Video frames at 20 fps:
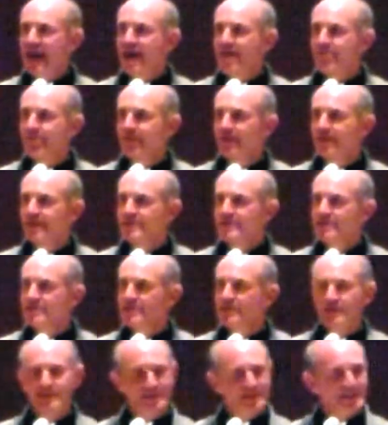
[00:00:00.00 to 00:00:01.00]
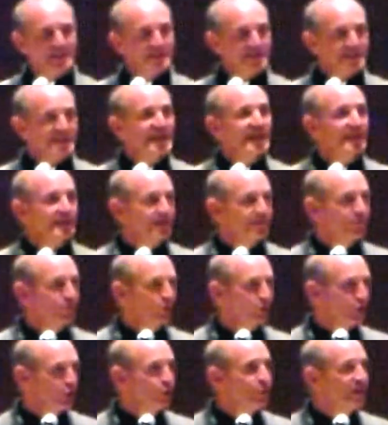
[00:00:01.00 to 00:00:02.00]
Catholics distinctive
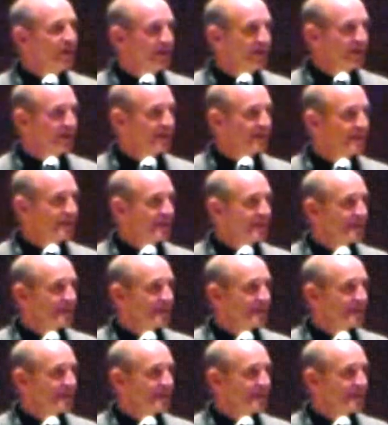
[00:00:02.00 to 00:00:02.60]
or unique?